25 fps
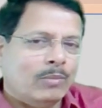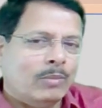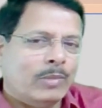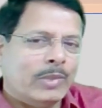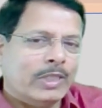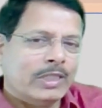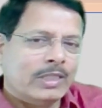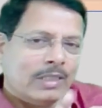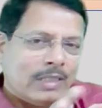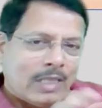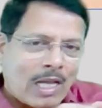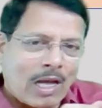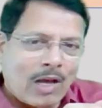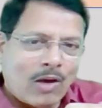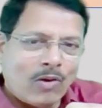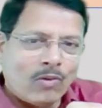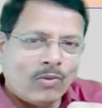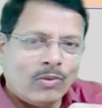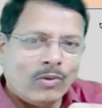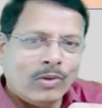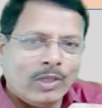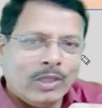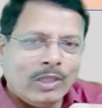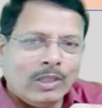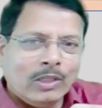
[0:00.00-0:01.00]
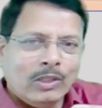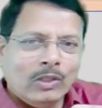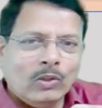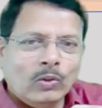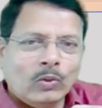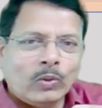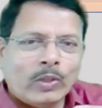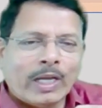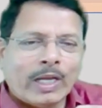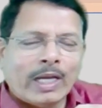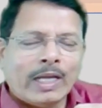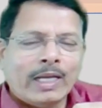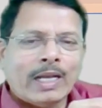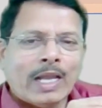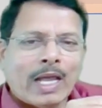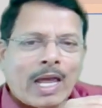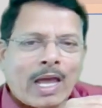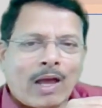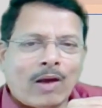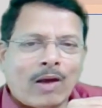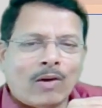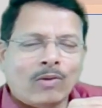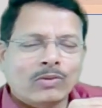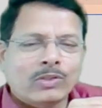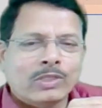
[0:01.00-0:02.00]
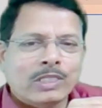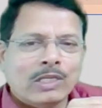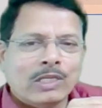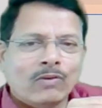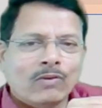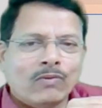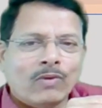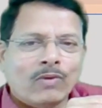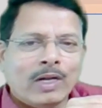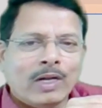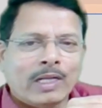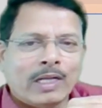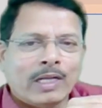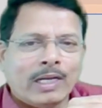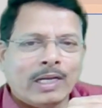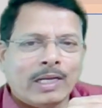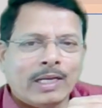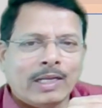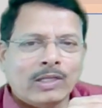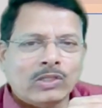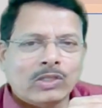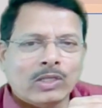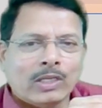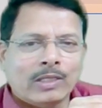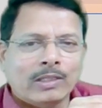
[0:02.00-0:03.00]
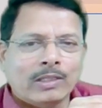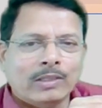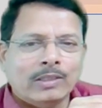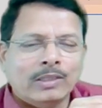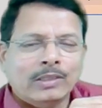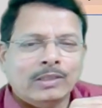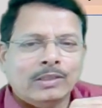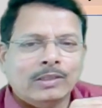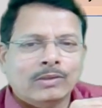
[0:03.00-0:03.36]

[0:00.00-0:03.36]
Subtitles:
But now you can have several conditions.